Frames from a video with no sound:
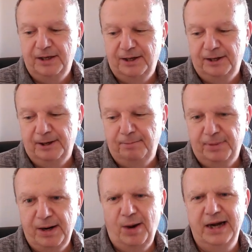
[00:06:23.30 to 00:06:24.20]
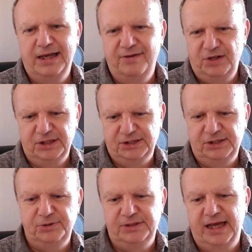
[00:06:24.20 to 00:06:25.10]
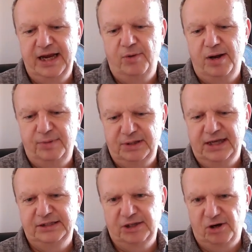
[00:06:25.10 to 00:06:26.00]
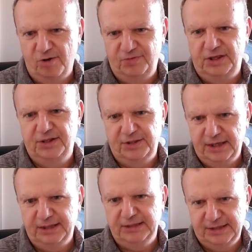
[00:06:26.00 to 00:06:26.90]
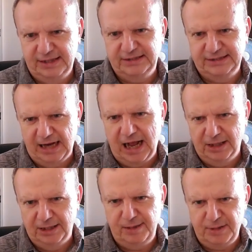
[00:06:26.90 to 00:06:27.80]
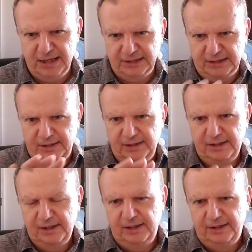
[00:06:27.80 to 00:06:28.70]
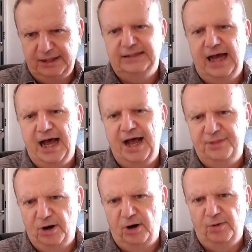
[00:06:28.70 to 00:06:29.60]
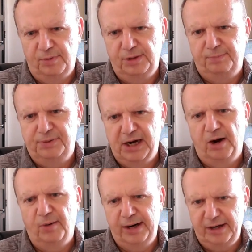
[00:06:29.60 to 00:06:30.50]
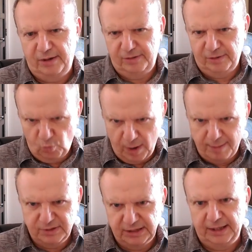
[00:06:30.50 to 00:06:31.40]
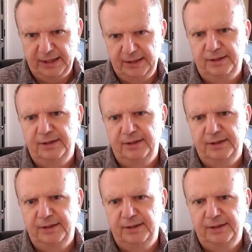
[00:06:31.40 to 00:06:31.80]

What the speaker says: But I wanted to give you this news anyway. But the SRRV thing that's solid. I mean, that's on the PRA website.